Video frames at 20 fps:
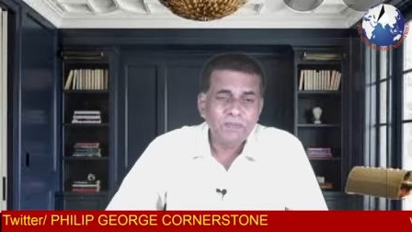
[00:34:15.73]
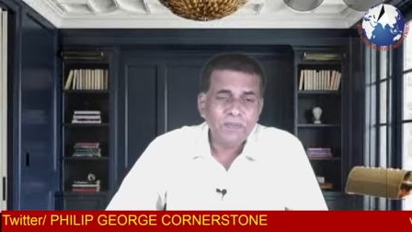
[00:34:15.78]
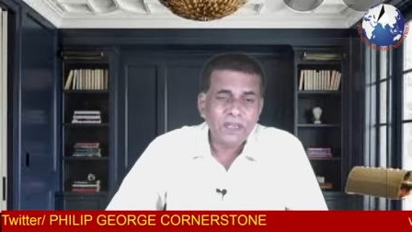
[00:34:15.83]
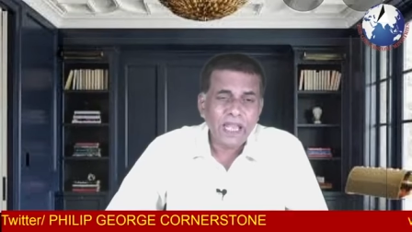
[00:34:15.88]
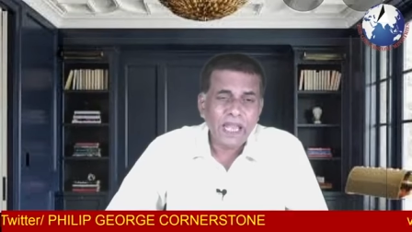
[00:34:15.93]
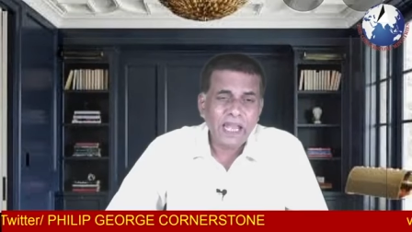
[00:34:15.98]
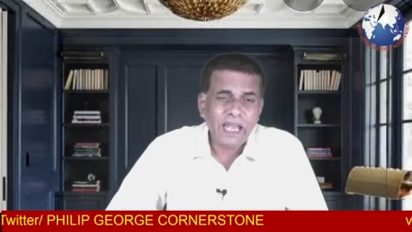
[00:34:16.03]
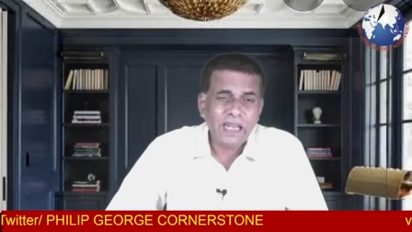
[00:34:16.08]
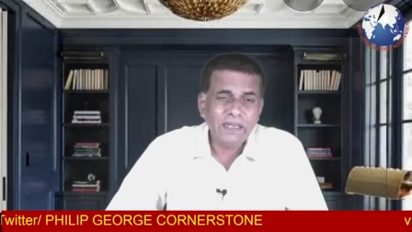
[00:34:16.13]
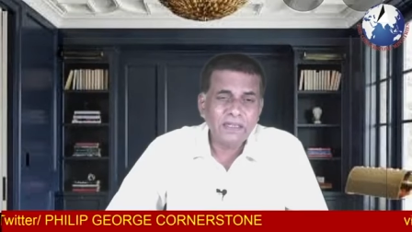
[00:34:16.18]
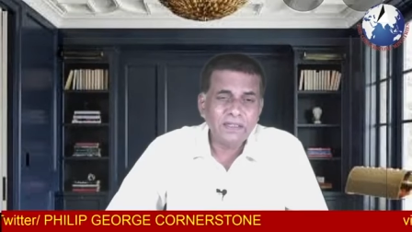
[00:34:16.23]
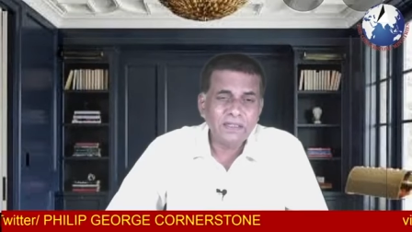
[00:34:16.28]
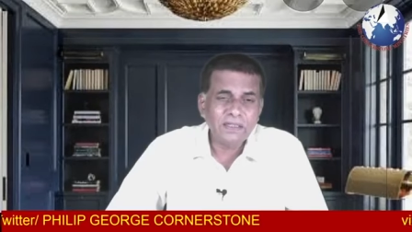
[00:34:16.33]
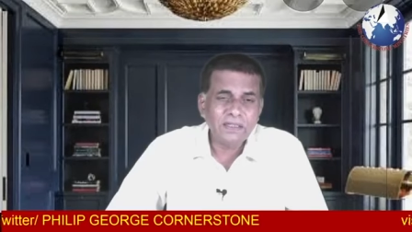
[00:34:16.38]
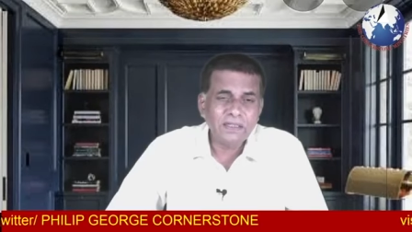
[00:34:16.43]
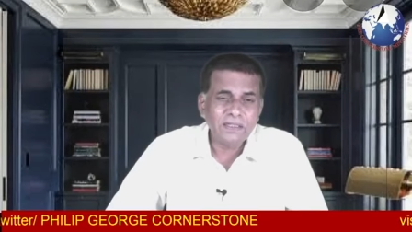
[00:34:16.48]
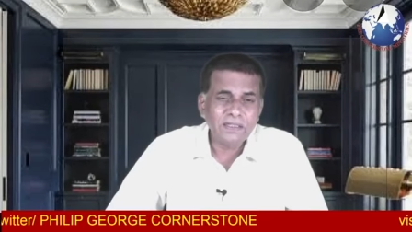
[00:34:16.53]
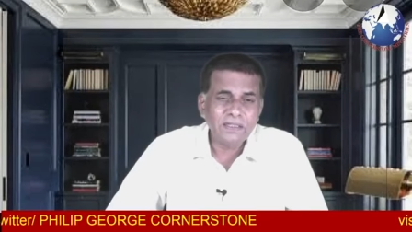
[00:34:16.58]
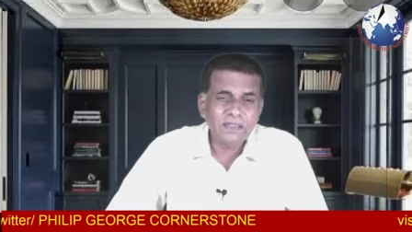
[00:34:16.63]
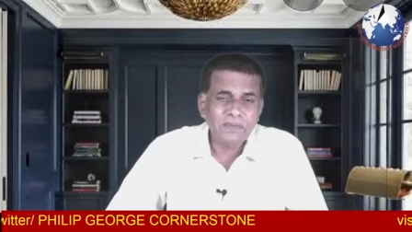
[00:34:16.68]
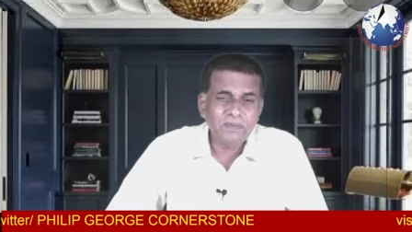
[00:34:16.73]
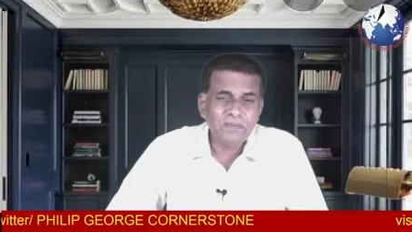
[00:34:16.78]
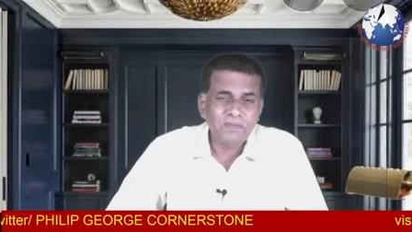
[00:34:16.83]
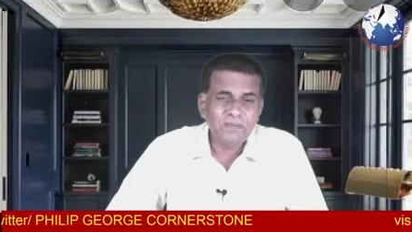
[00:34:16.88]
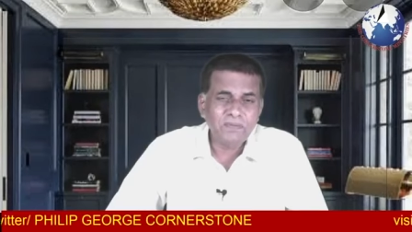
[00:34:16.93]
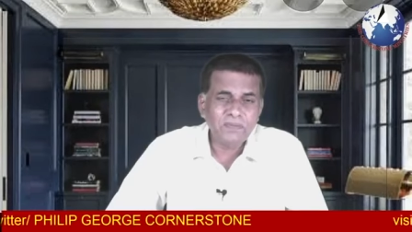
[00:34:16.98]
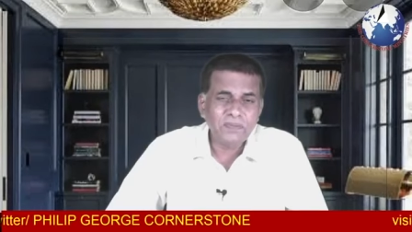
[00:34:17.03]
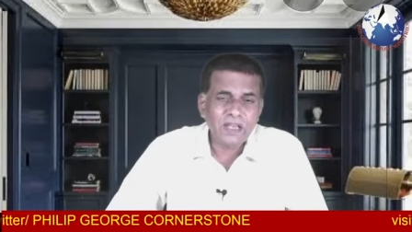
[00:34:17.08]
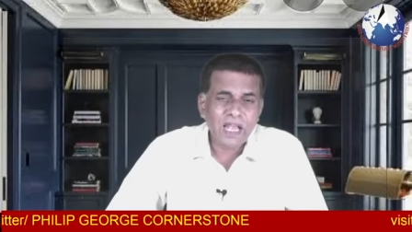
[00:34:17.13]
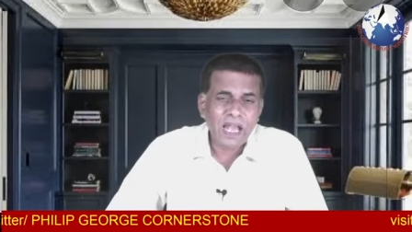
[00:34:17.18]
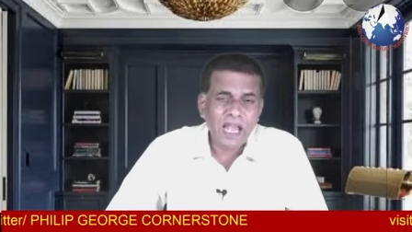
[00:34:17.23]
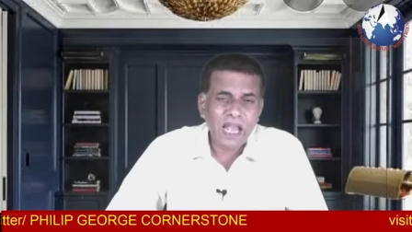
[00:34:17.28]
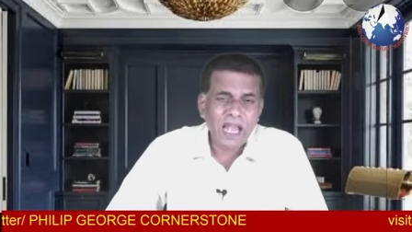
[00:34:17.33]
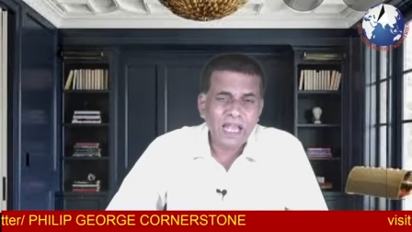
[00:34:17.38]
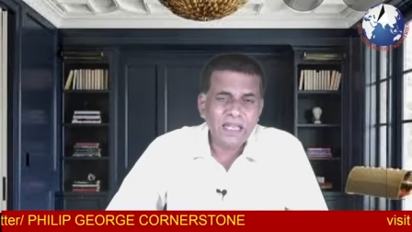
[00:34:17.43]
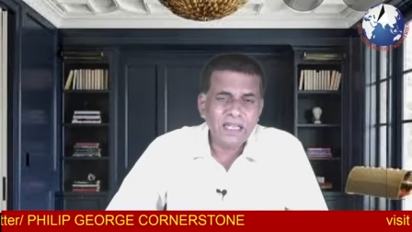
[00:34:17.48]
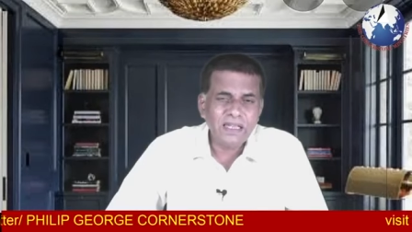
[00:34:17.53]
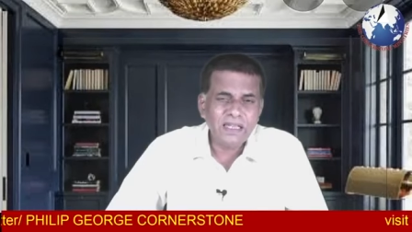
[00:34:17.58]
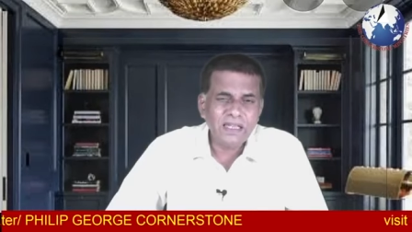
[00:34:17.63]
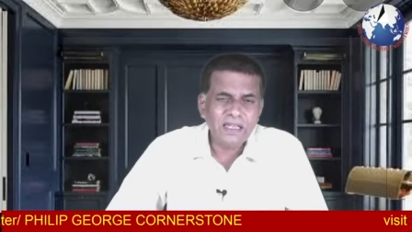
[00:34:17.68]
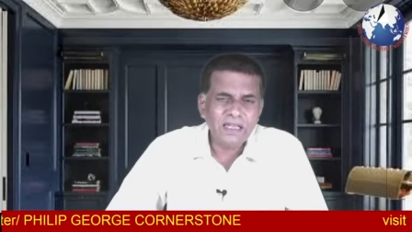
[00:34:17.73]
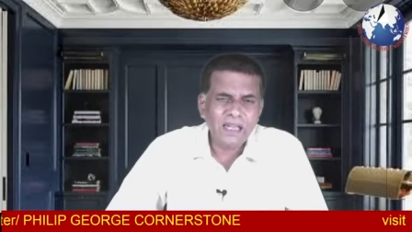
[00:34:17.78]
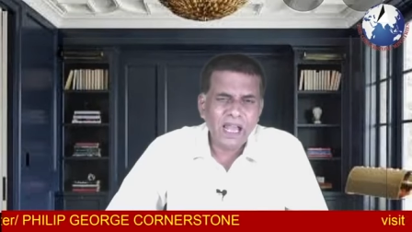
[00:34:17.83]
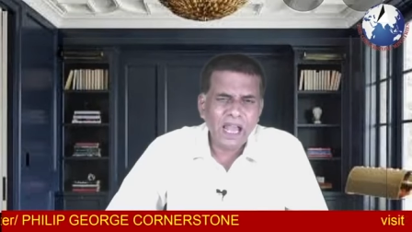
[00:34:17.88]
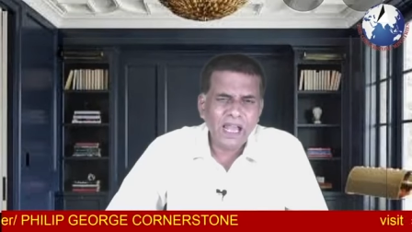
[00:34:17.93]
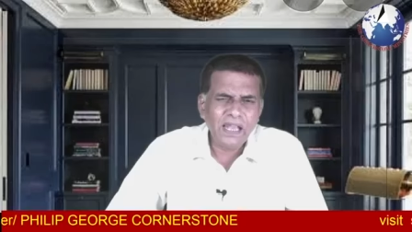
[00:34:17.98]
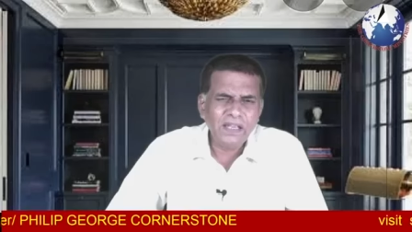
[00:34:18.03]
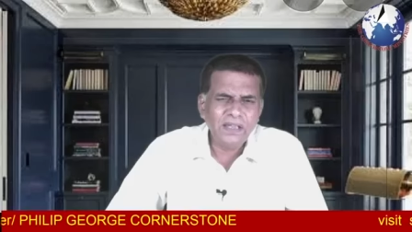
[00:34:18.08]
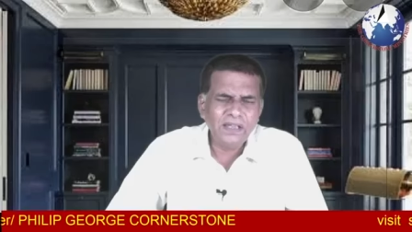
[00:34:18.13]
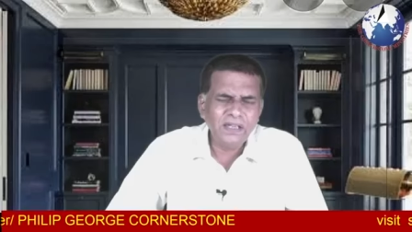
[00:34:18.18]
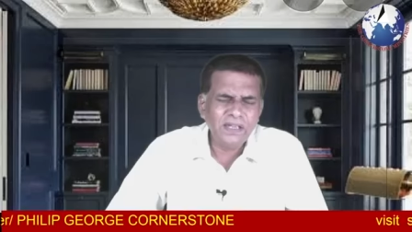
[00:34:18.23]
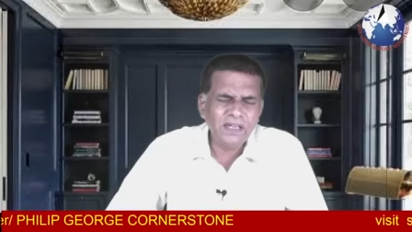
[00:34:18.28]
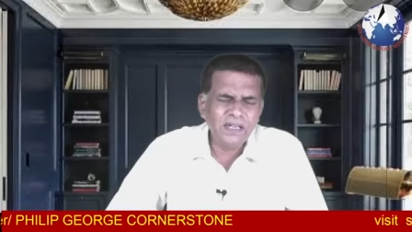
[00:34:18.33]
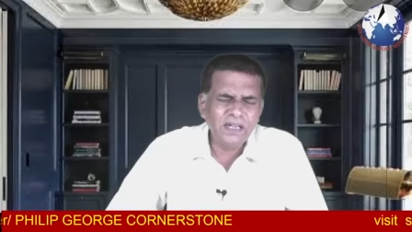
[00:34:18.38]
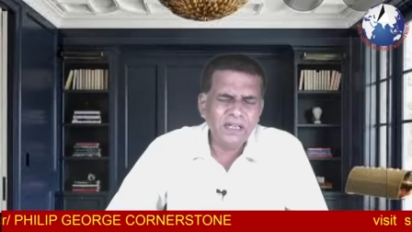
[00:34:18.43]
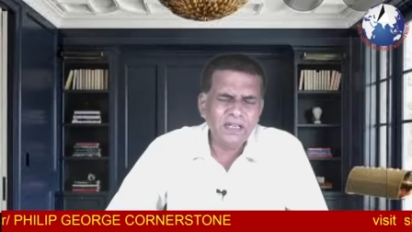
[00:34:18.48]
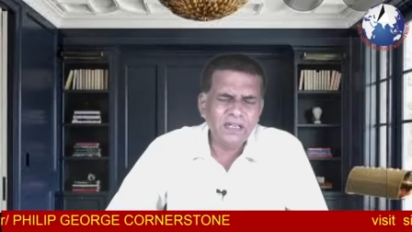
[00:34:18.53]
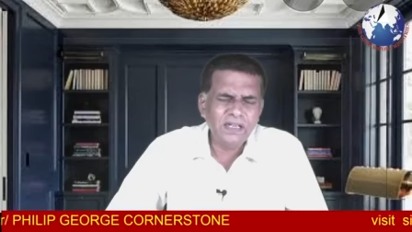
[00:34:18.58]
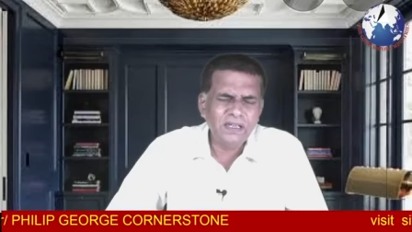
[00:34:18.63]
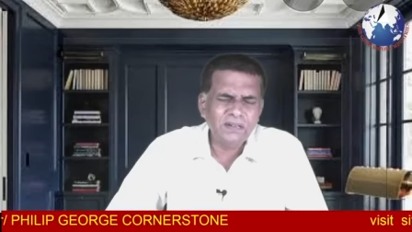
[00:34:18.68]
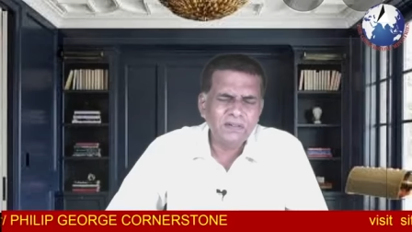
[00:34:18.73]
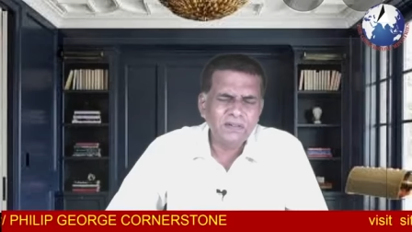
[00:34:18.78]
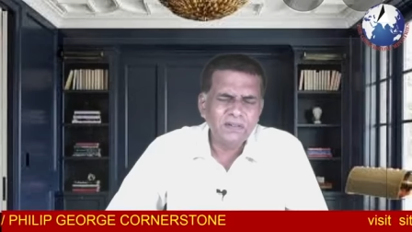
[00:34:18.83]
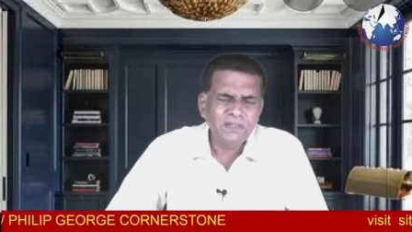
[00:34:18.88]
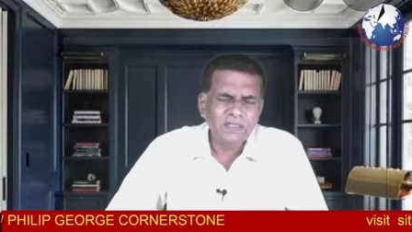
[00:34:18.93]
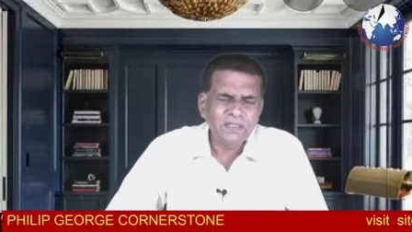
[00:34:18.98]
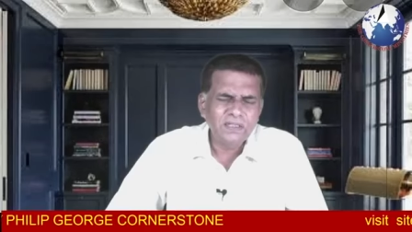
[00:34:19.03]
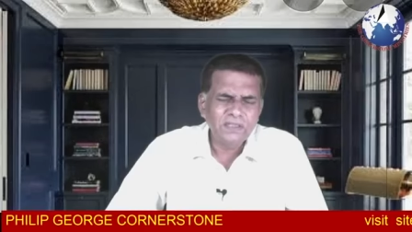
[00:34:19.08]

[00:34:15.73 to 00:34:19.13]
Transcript: And um, I, I hear